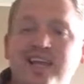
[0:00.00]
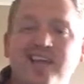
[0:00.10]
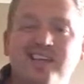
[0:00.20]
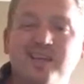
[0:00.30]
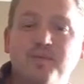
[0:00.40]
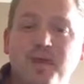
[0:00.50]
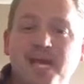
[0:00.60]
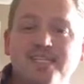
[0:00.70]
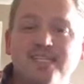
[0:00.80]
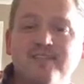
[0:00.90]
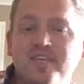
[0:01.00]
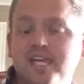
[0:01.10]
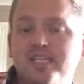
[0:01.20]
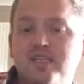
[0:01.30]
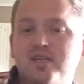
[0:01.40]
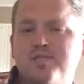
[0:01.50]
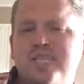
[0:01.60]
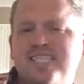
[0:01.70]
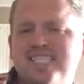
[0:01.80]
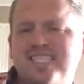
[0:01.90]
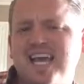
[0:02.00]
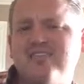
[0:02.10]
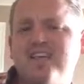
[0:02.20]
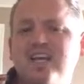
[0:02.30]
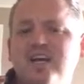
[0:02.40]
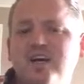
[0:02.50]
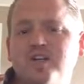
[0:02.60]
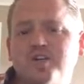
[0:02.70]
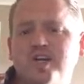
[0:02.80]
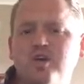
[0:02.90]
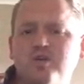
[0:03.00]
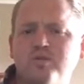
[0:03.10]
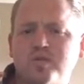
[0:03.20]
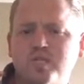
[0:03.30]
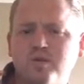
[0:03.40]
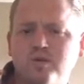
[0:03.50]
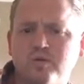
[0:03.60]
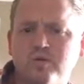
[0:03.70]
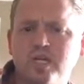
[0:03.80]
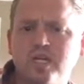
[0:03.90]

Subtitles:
And in the past 7 days, there's been 700 homes sold